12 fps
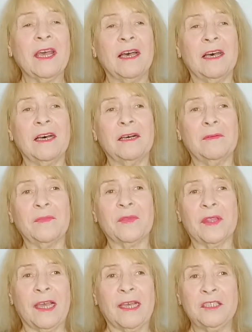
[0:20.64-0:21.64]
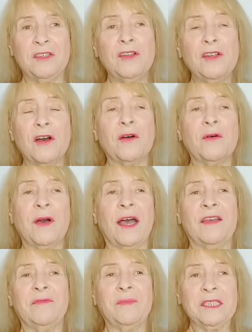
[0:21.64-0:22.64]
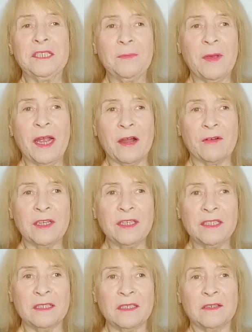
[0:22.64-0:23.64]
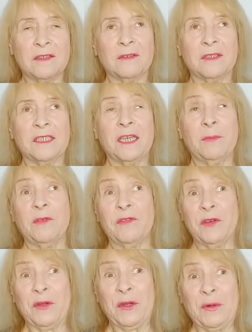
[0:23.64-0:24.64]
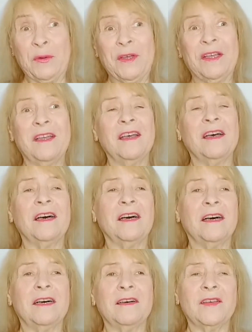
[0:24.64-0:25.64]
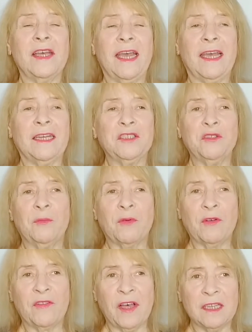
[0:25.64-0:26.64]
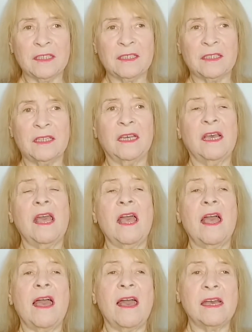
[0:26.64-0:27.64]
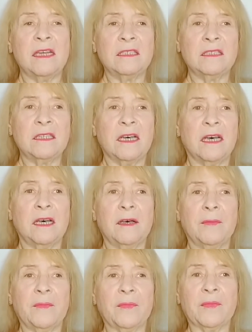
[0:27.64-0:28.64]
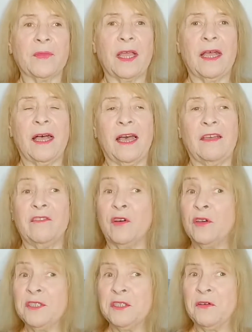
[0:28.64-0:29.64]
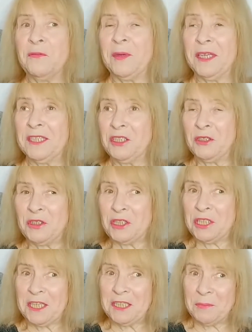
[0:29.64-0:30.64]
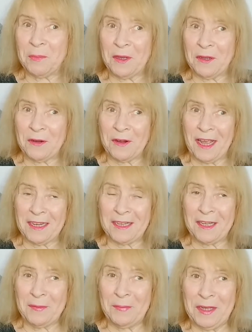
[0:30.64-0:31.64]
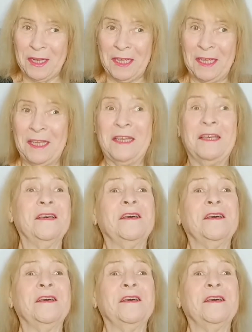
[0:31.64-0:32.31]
As you know, I've been to Paris, or some of you know, and to Provence. And I've also been to Shakespeare and Company